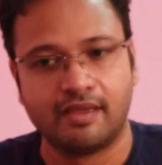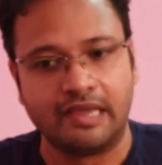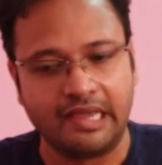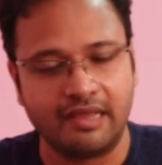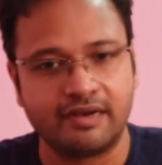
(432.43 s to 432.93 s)

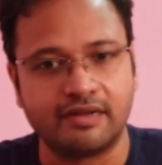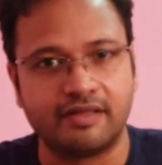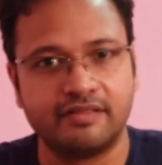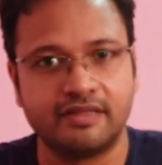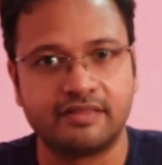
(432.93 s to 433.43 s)
Here at
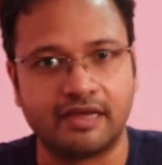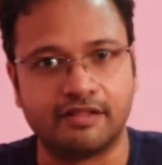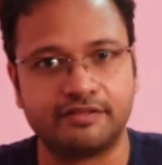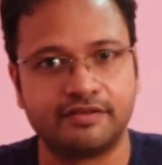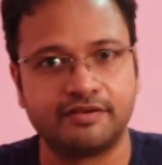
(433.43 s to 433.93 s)
Adyant
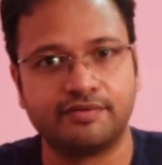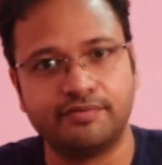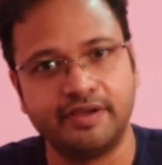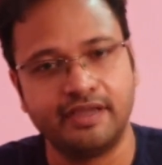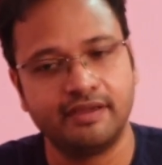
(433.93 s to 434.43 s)
Health,
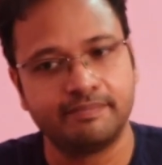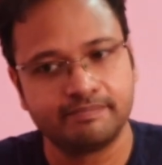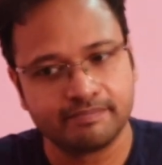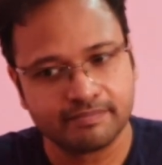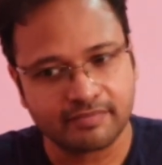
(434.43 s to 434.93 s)
we
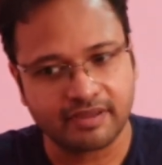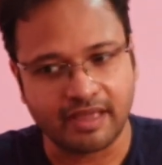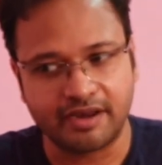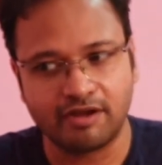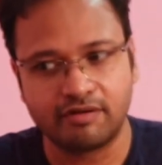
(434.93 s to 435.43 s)

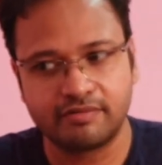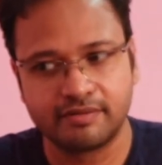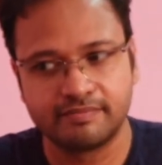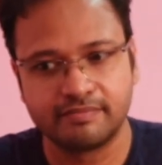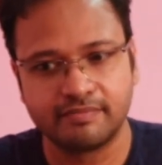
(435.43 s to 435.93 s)
carry out
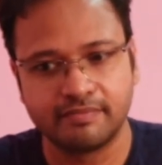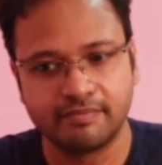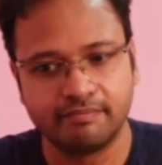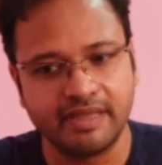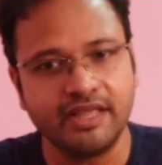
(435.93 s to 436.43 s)

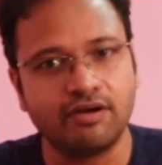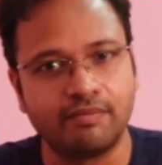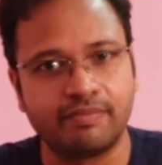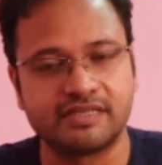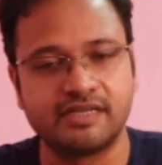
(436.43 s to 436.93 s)
many
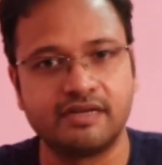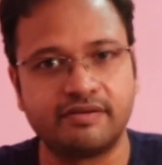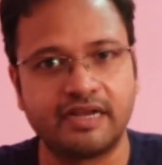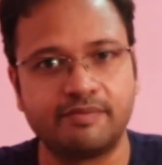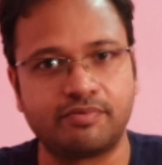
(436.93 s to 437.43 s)
complex and
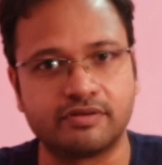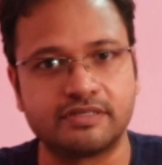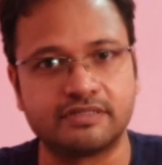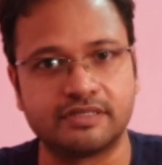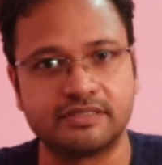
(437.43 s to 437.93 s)
intricate
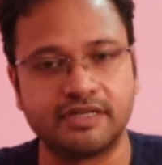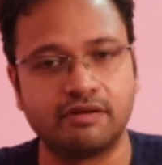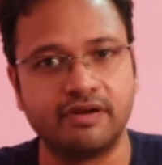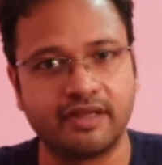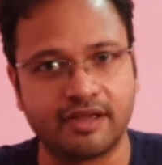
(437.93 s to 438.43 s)
processes
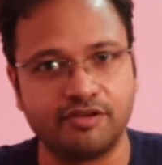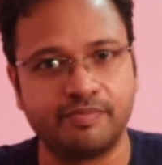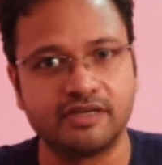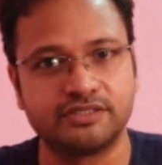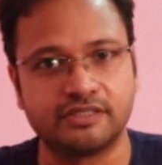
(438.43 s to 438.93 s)
including
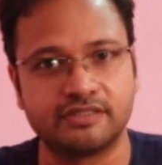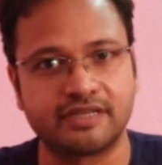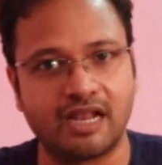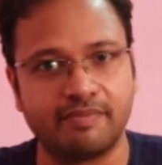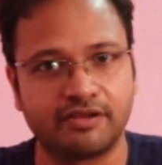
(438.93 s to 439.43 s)
acupuncture,
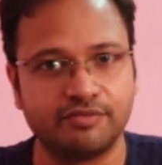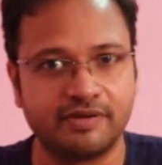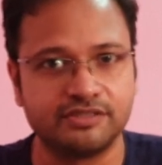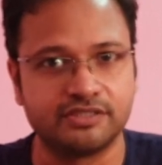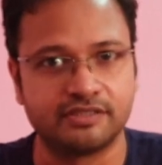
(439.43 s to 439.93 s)
scalp
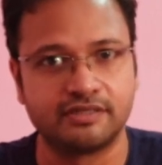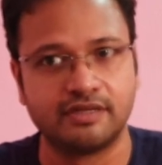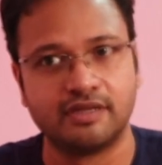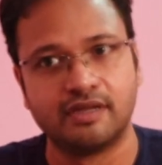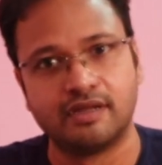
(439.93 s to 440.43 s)
acupuncture,
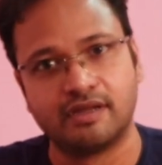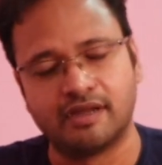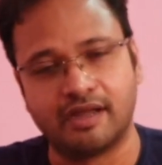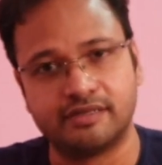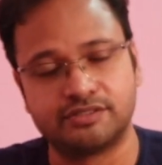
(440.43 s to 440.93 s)

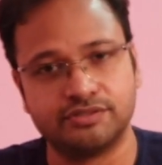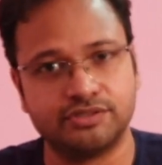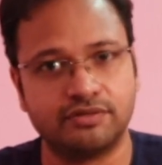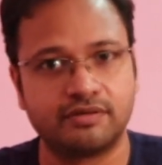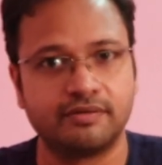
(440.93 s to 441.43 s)
and
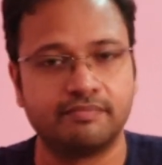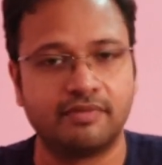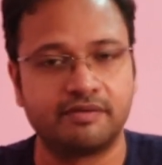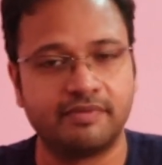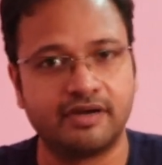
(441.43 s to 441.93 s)
sujok,
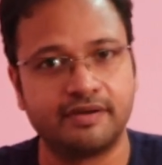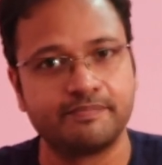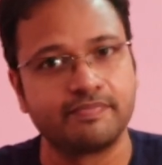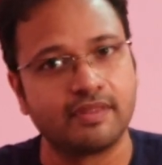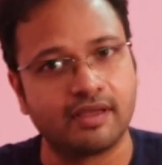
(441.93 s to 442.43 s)
marma,
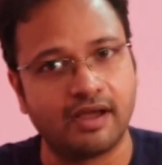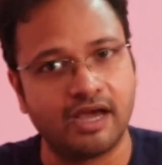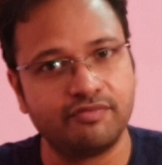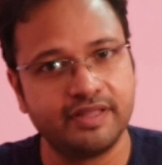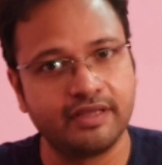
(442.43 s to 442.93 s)

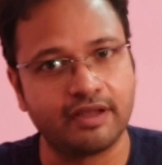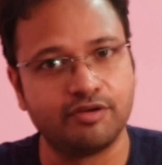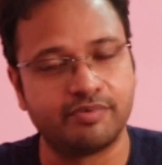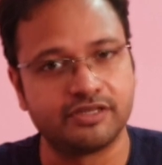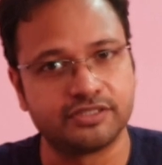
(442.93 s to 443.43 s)
Ayurvedic
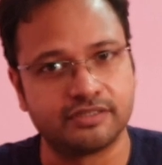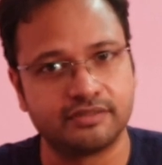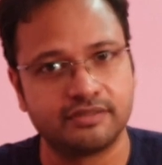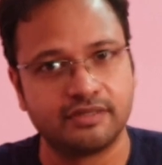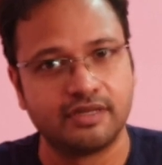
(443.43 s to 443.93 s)
acupressure
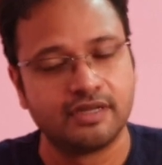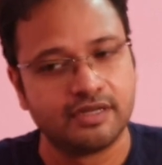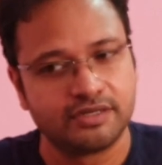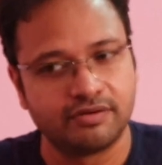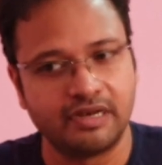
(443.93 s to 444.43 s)

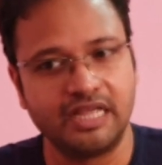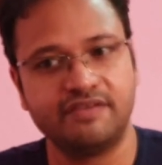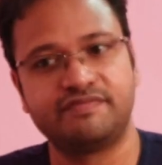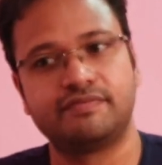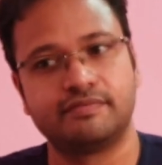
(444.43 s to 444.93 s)
to
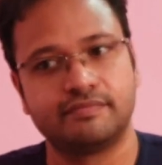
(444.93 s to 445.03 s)
relieve